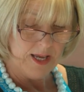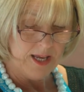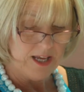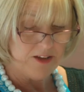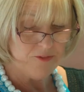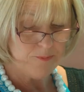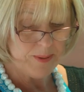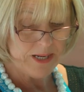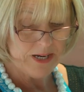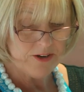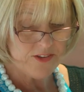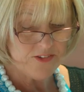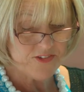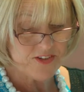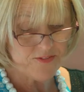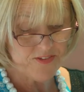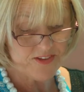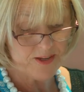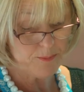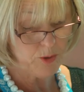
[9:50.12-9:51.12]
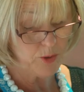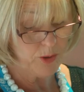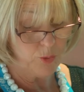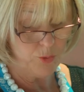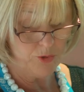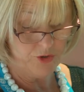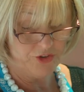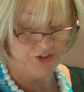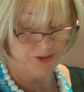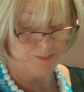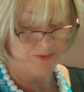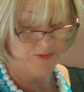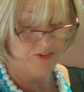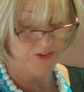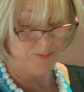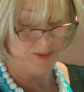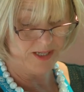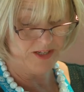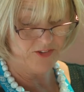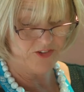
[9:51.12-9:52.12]
If parents have some ownership of
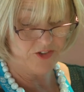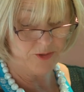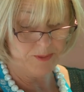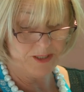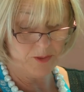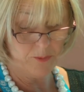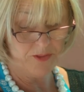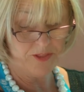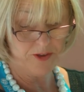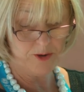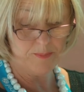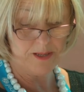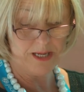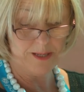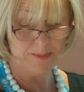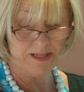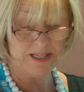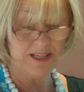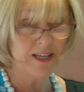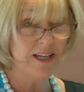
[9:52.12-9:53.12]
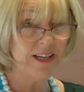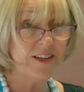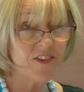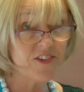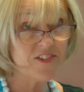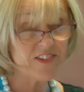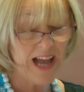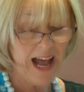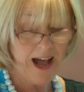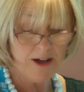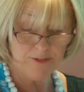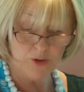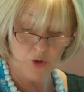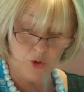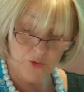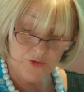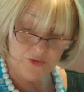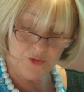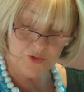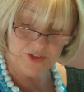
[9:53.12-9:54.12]
space to be with their baby, staff
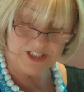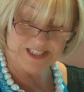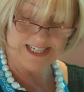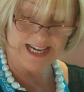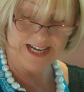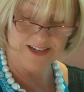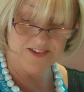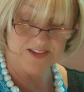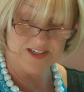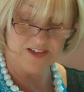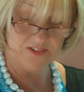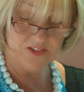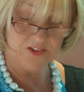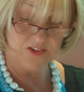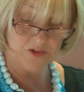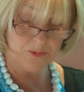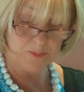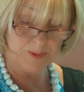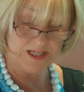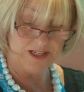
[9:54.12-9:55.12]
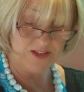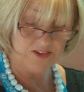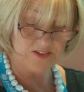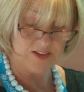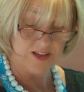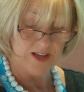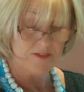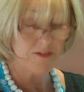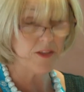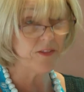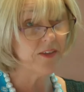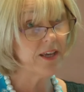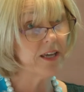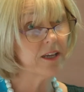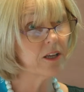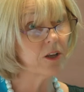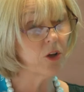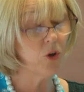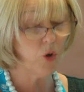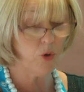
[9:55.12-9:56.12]
also need access to space that they
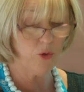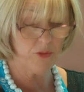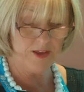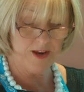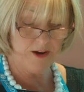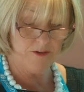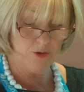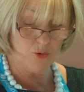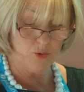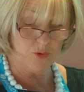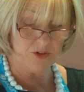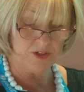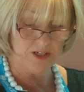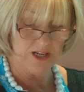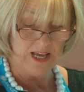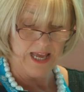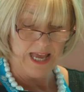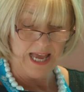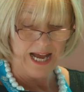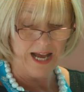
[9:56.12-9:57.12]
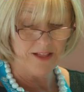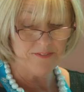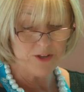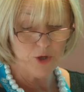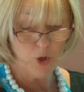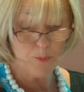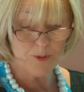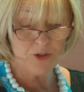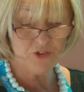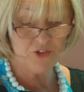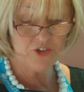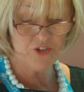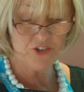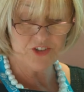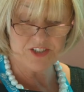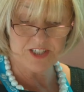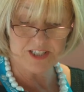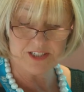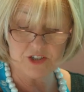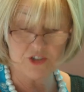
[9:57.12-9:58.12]
can call their own and the
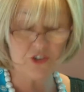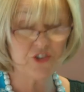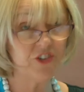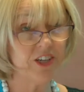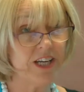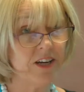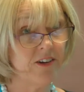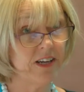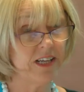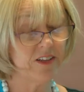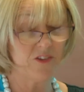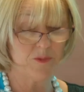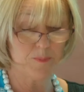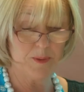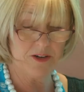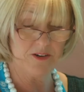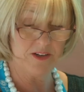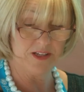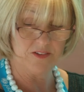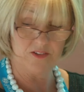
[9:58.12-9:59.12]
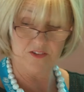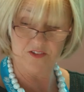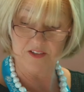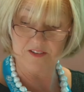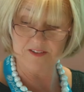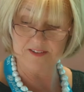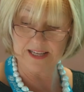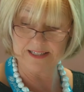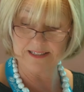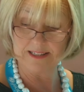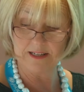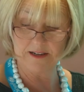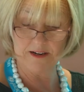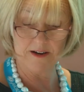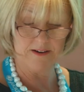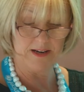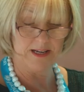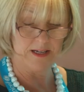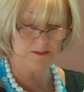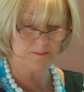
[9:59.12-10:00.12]
opportunity to share experiences and
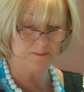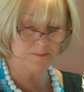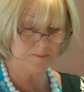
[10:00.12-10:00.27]
learning.